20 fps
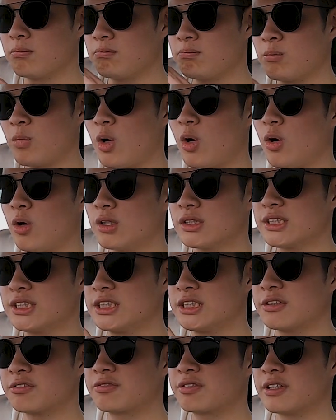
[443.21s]
more
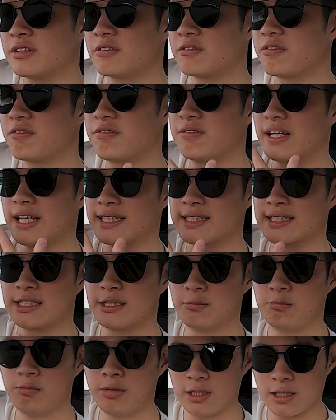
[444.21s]
different
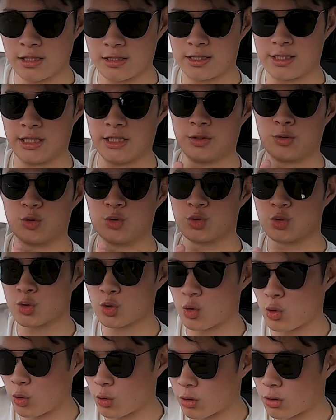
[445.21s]
flexibility to
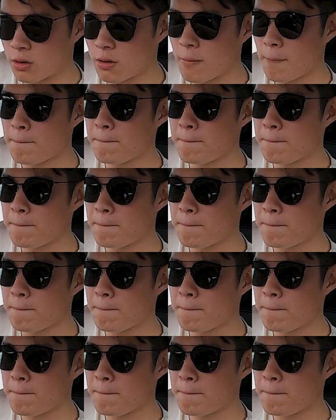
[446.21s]
score.